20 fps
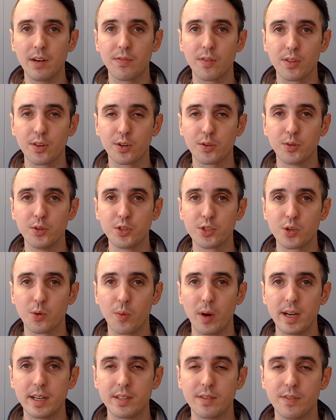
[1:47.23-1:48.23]
for the
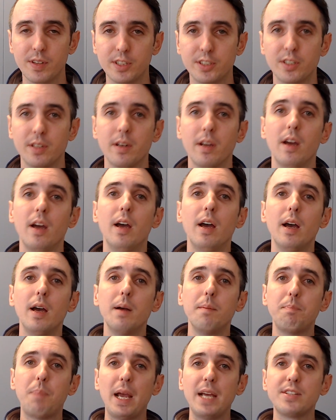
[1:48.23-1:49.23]
cruiserweight division,
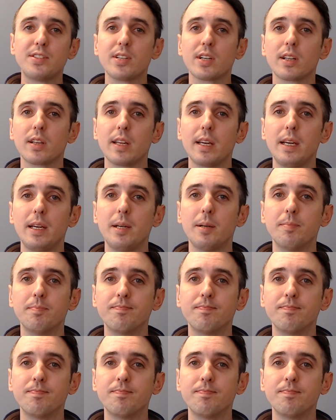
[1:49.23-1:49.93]
basically,